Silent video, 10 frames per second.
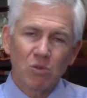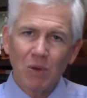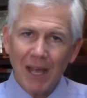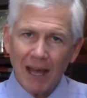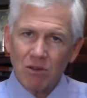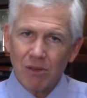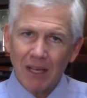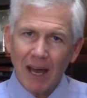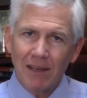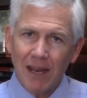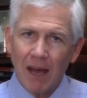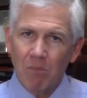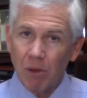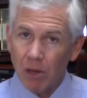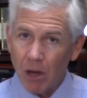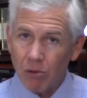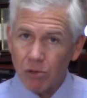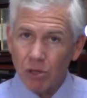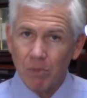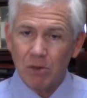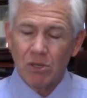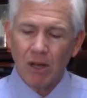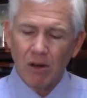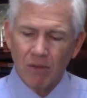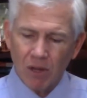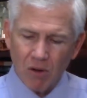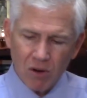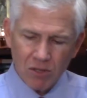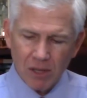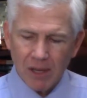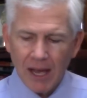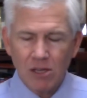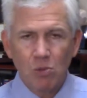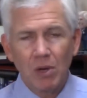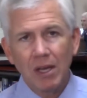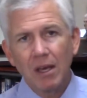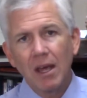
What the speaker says: We actually got down below 2% over the course of the last week.